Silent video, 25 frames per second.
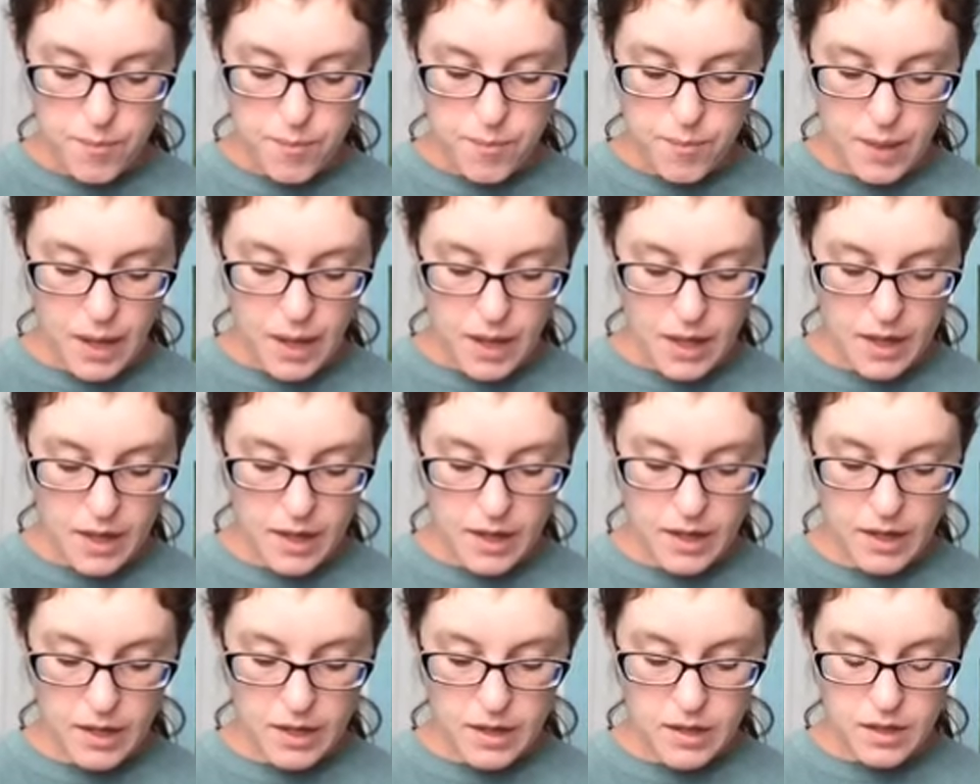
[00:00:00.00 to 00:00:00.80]

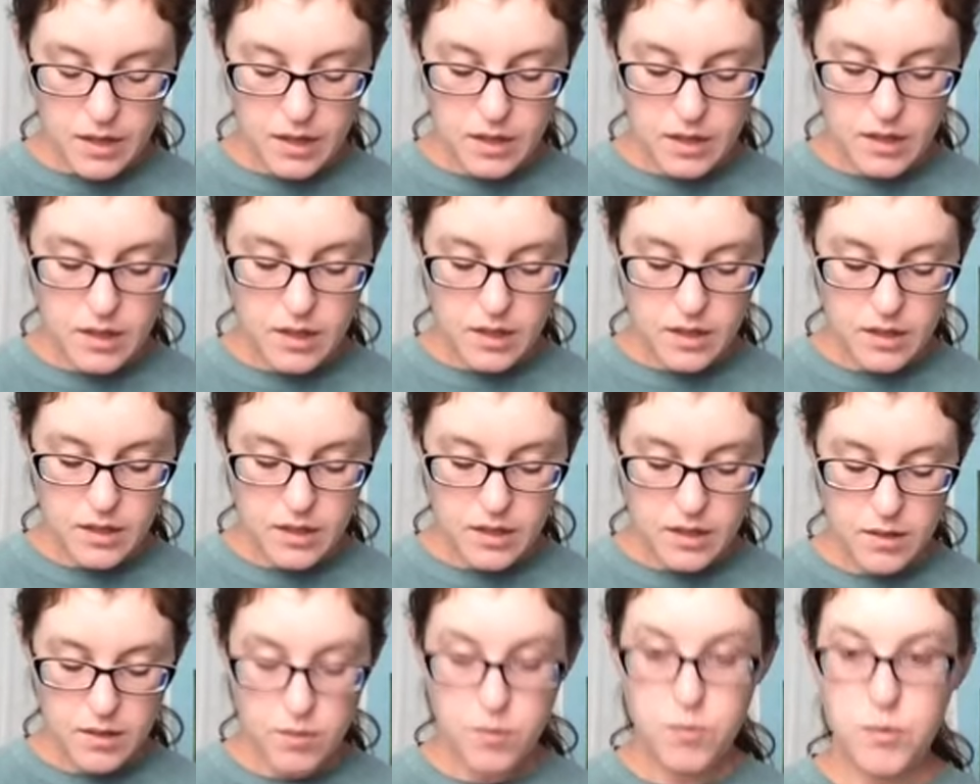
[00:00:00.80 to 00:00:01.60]
But
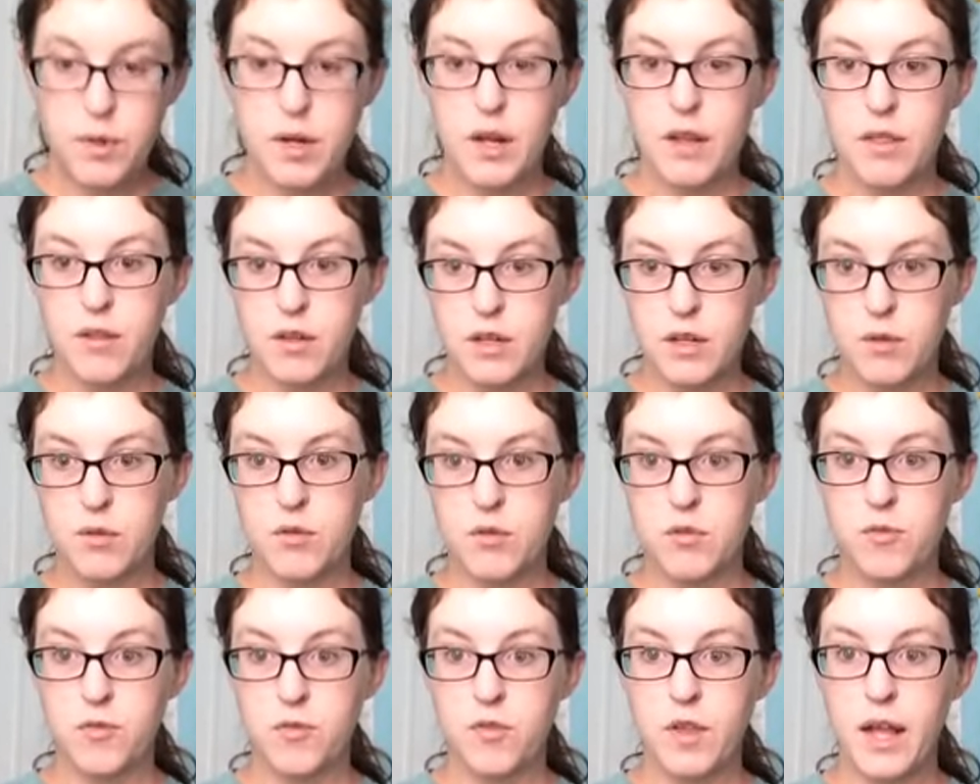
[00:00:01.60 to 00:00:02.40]
when I thought it
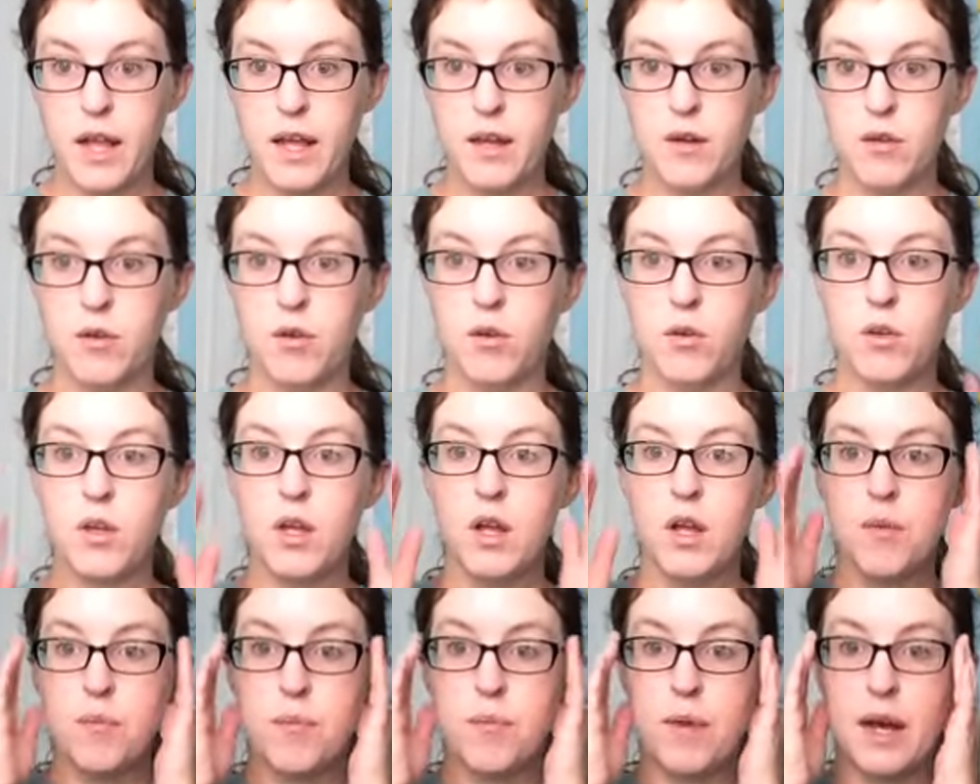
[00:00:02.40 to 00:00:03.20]
was flannel,
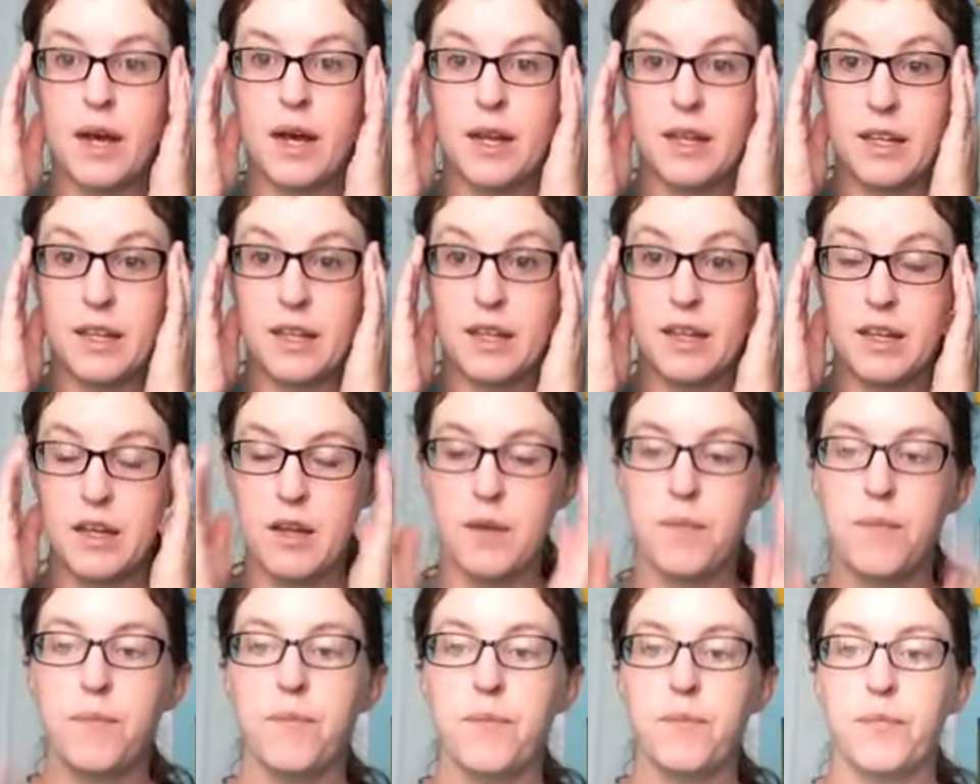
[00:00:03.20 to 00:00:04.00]
my
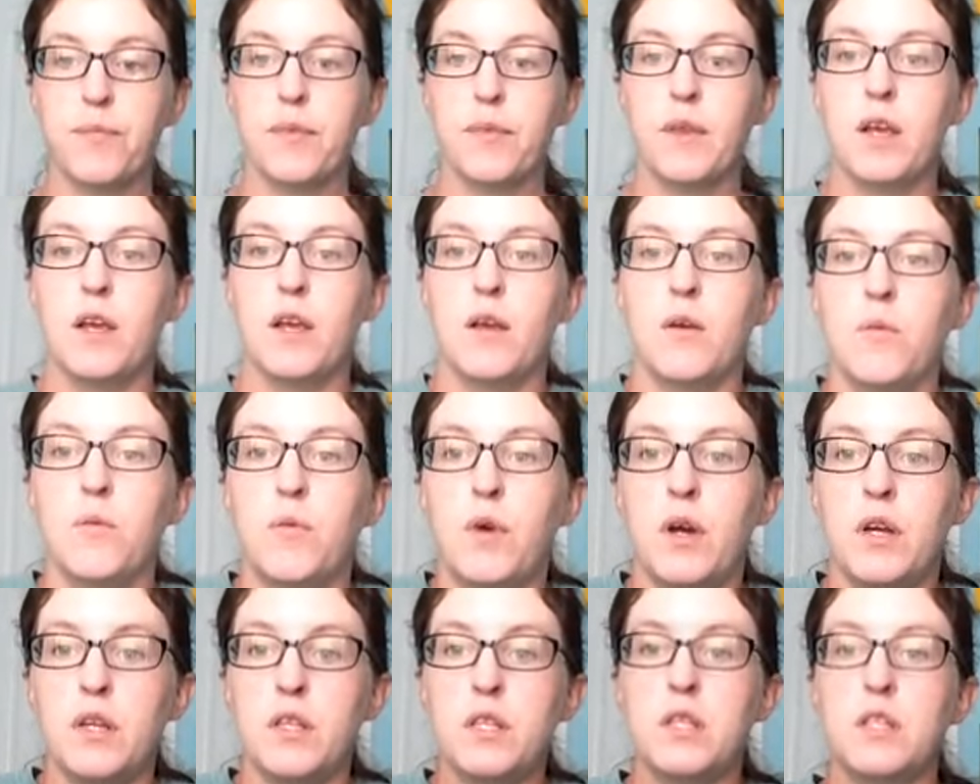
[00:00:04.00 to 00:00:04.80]
idea
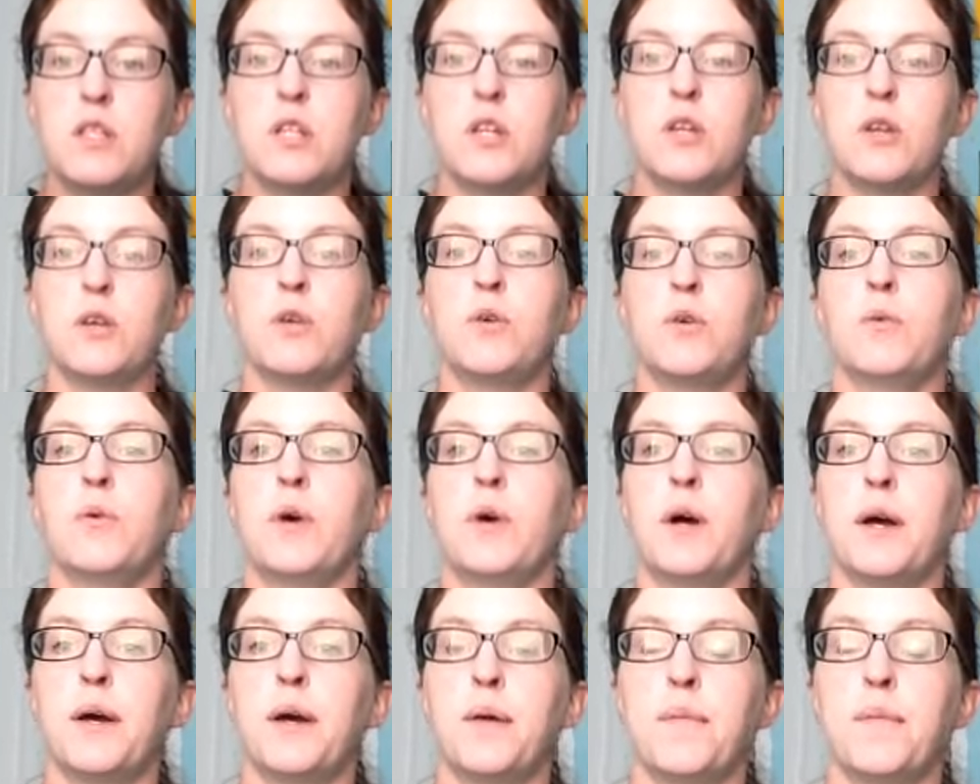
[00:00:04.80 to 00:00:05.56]
was to